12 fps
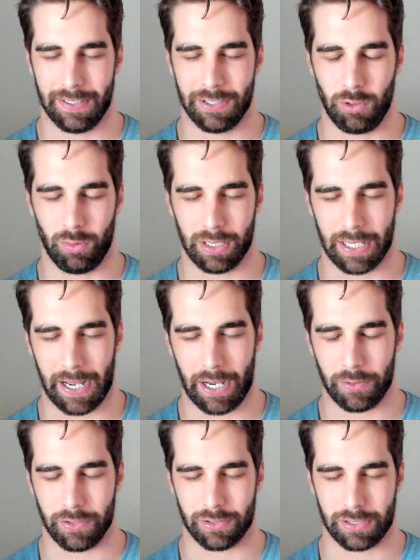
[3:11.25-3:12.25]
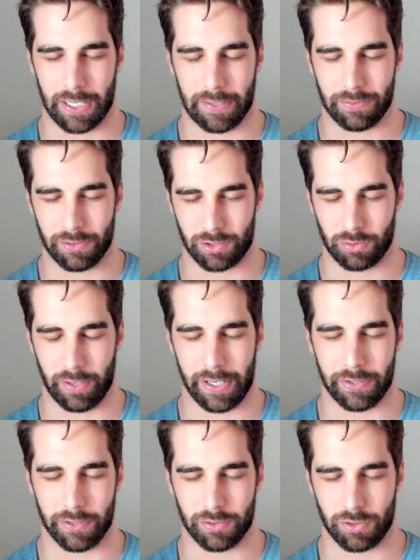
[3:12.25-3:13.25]
to allow yourself to
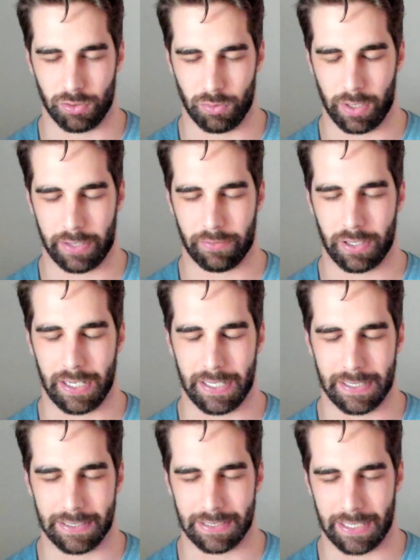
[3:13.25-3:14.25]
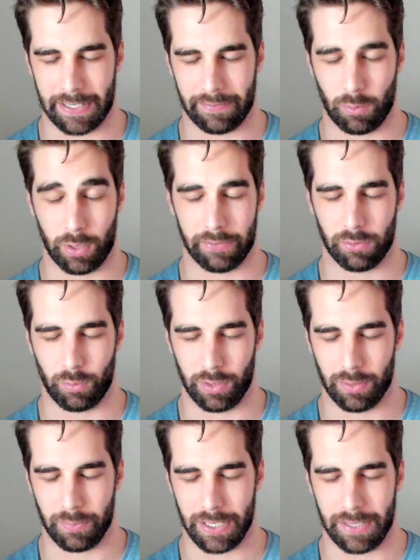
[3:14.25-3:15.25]
surrender to whatever is and whatever
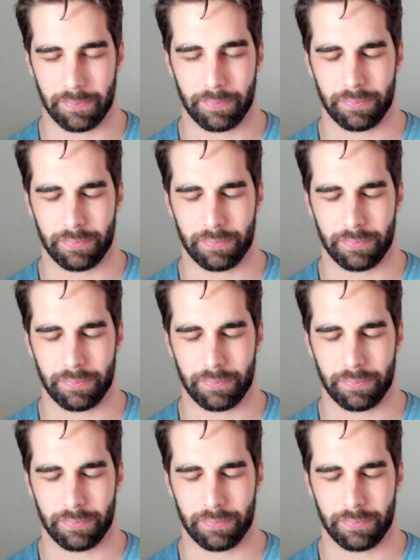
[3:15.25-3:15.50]
will be,